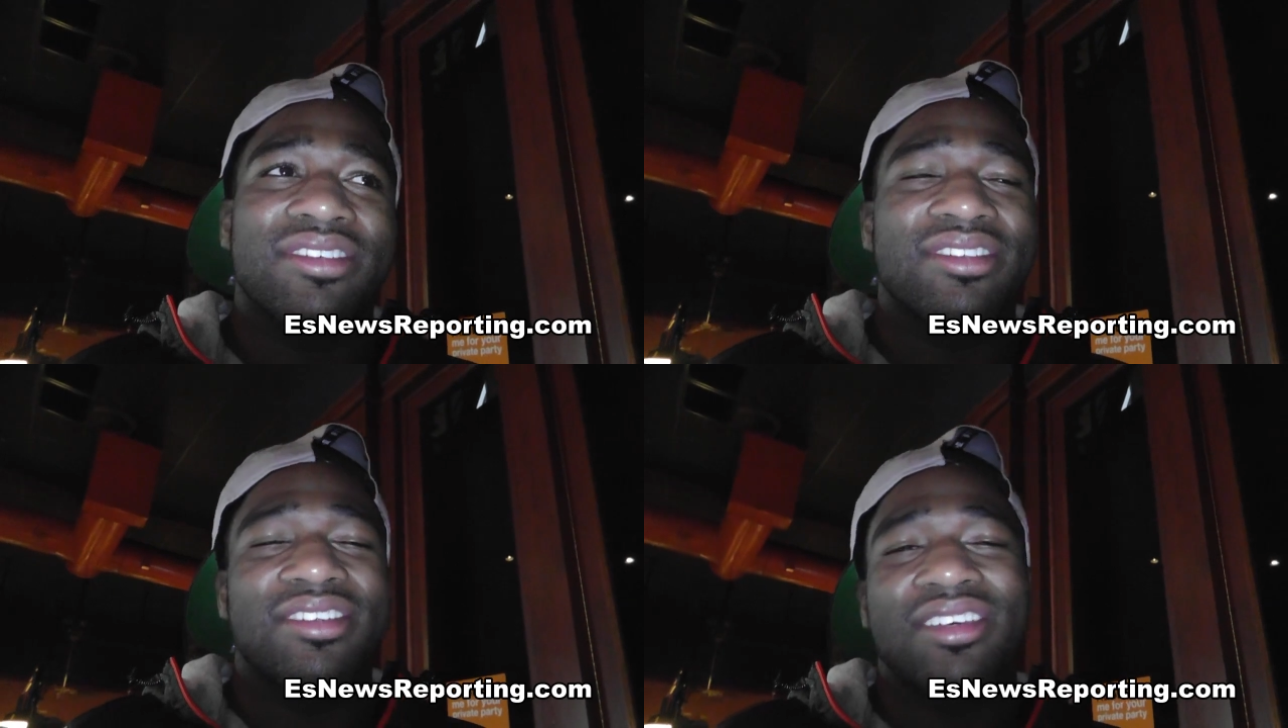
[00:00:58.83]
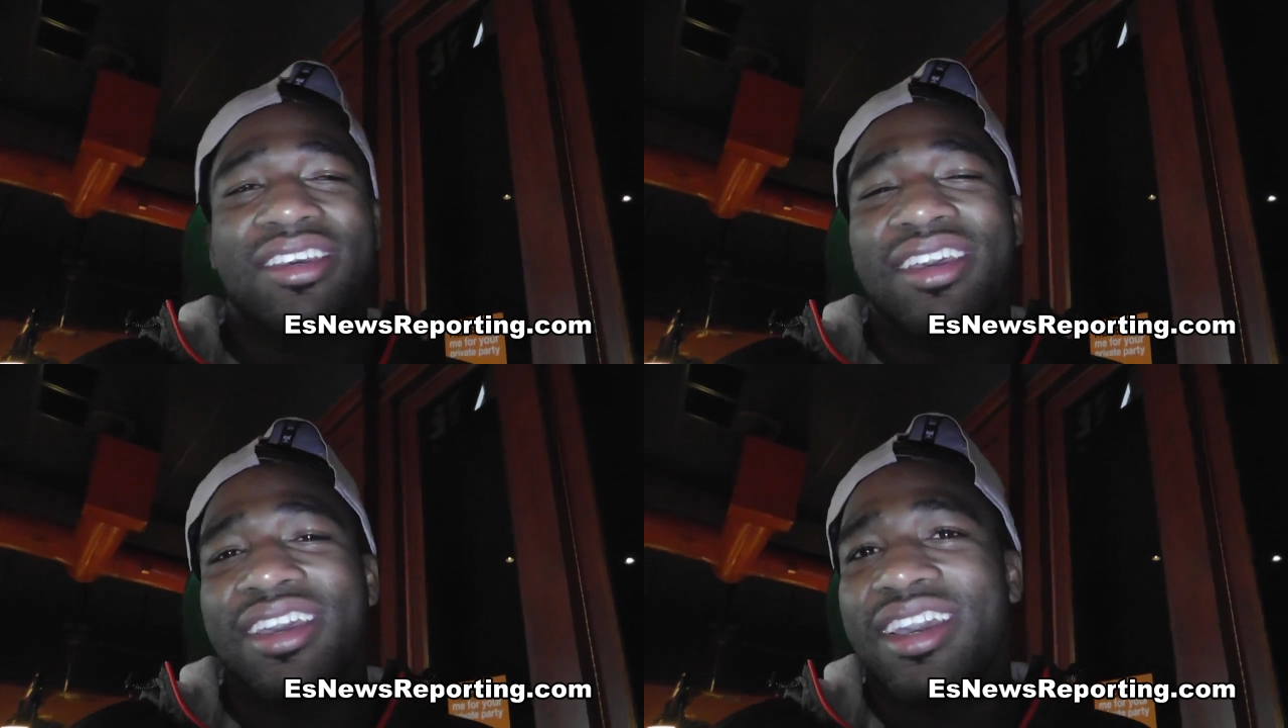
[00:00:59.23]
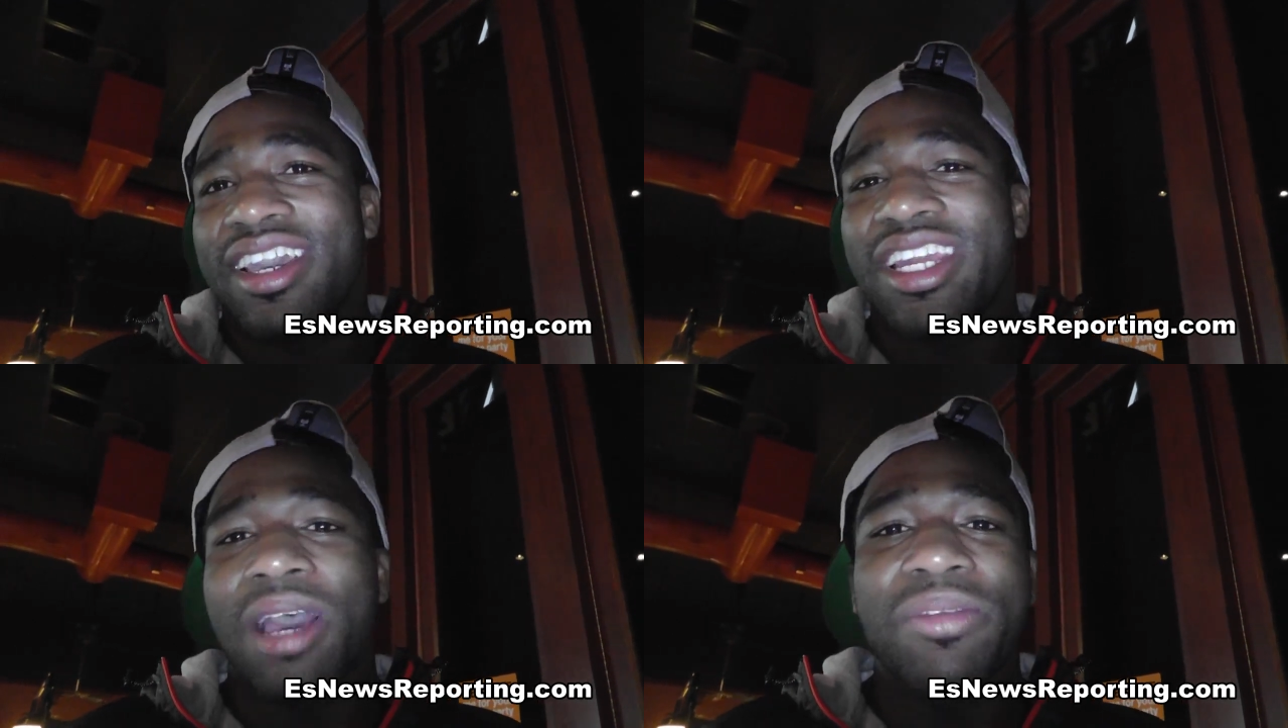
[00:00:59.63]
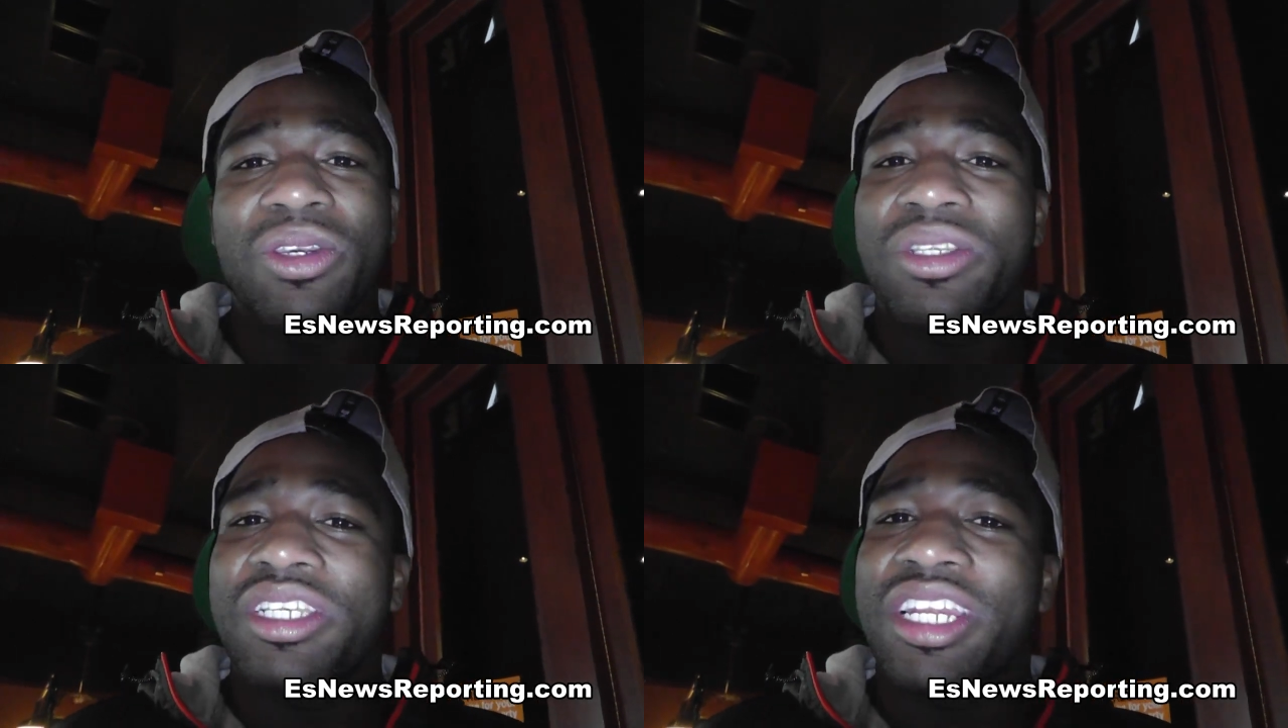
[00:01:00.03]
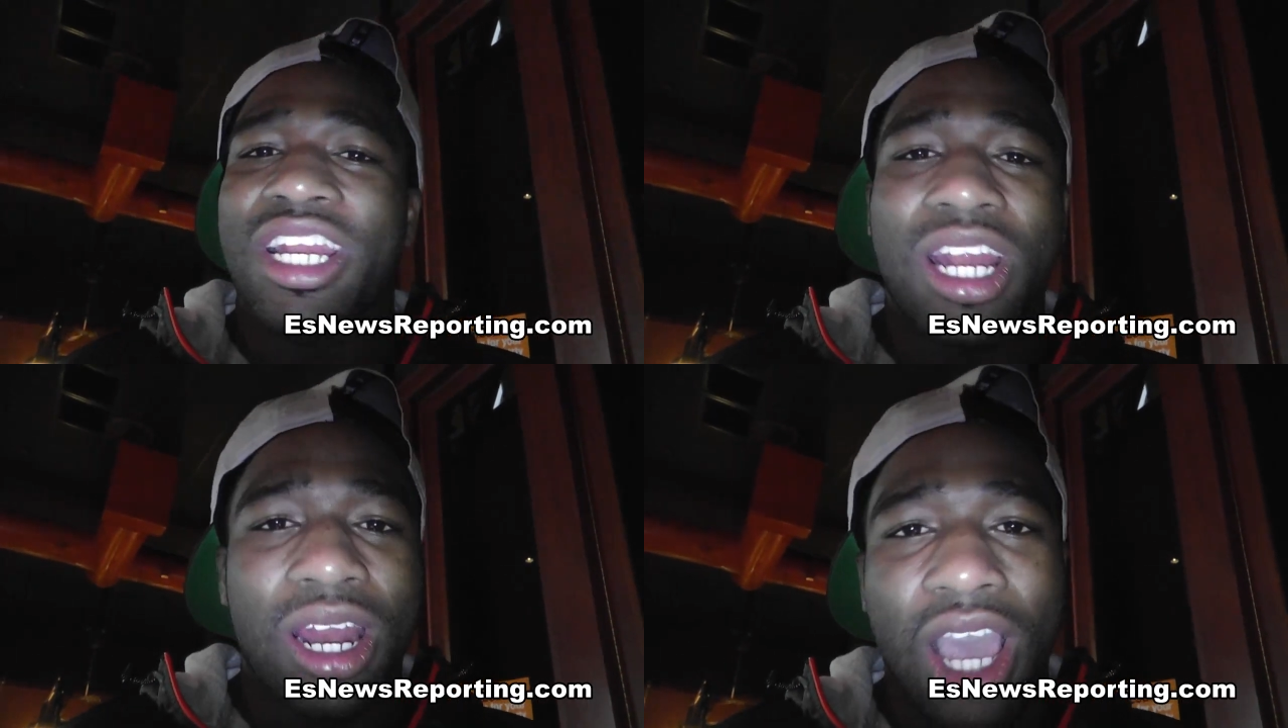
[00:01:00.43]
oh. and I'm using it.